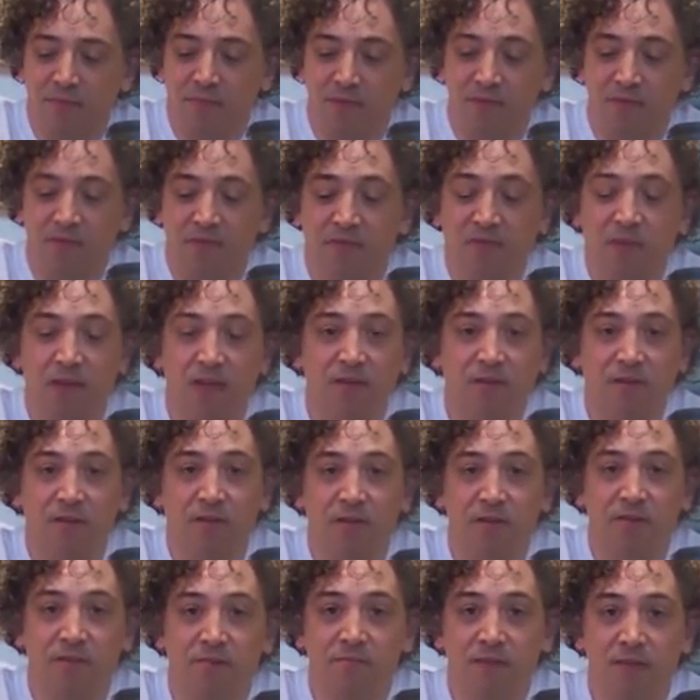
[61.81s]
flavor
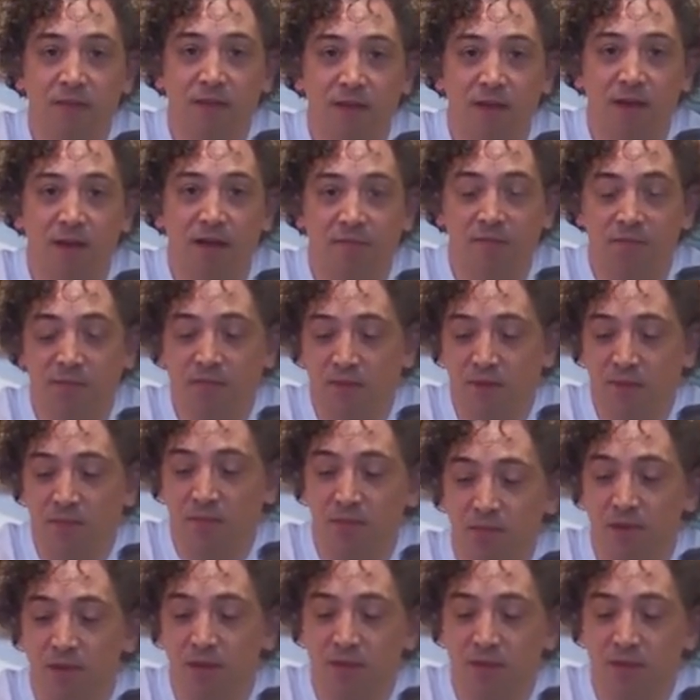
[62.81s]
of the spring